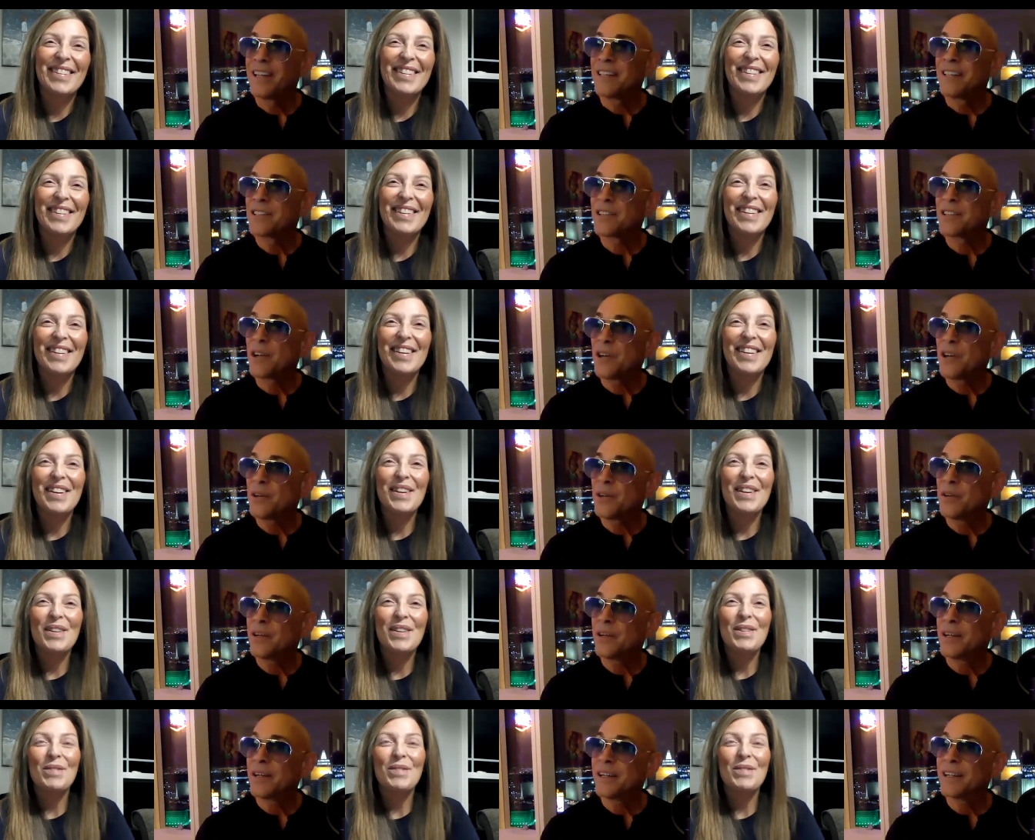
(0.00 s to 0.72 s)

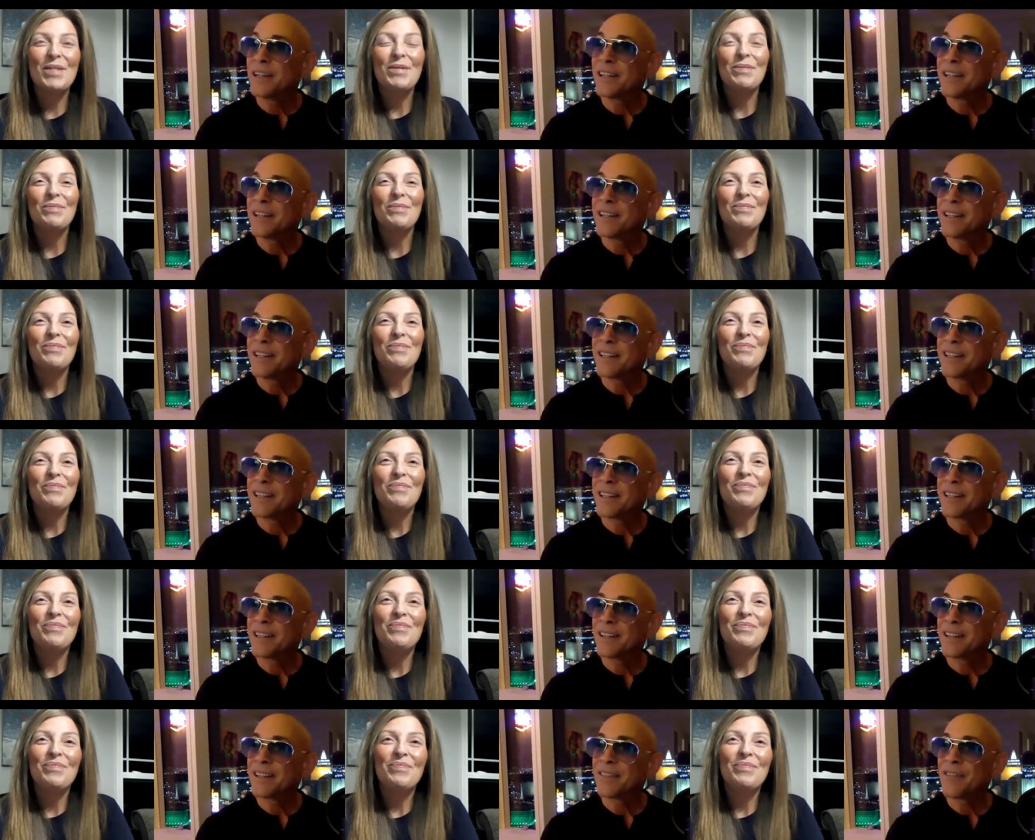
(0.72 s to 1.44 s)
Speaker 1: So
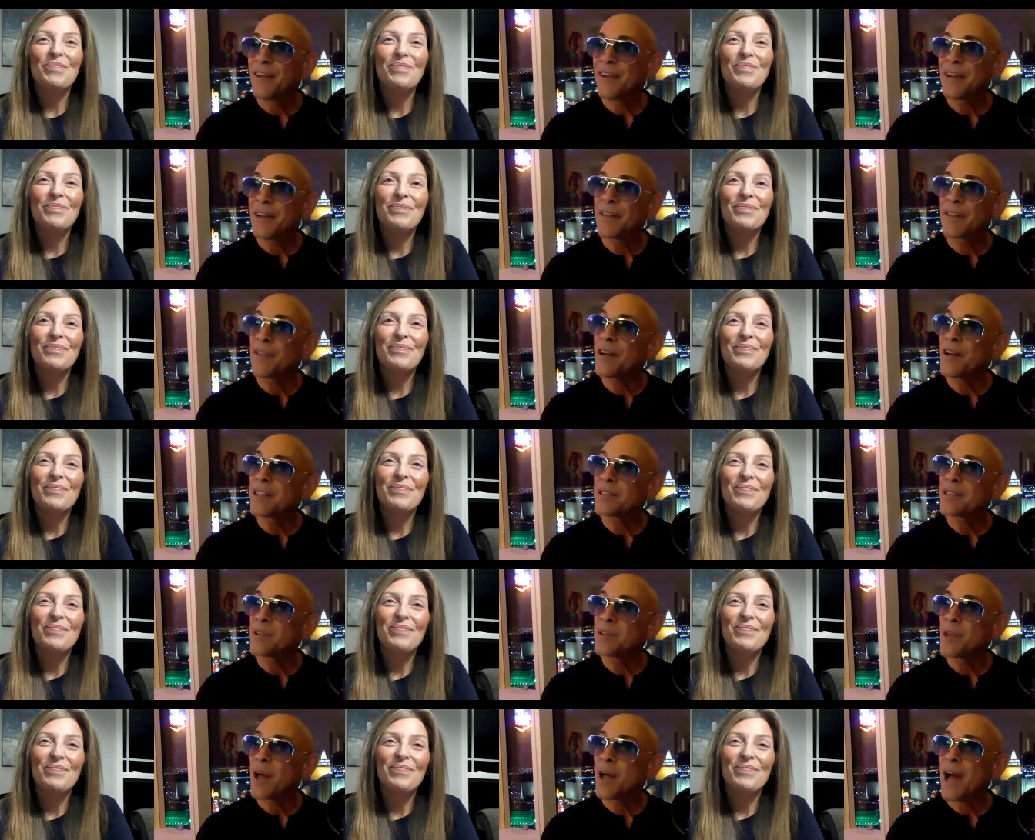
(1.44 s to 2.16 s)
final
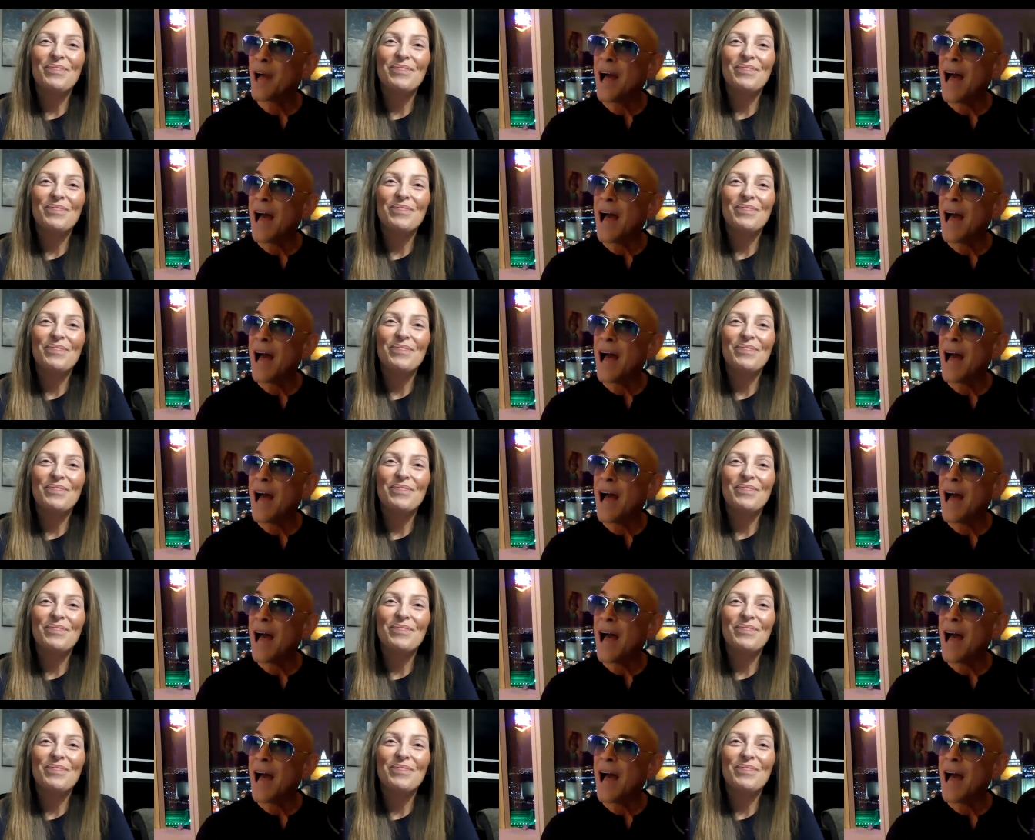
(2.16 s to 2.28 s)
thoughts.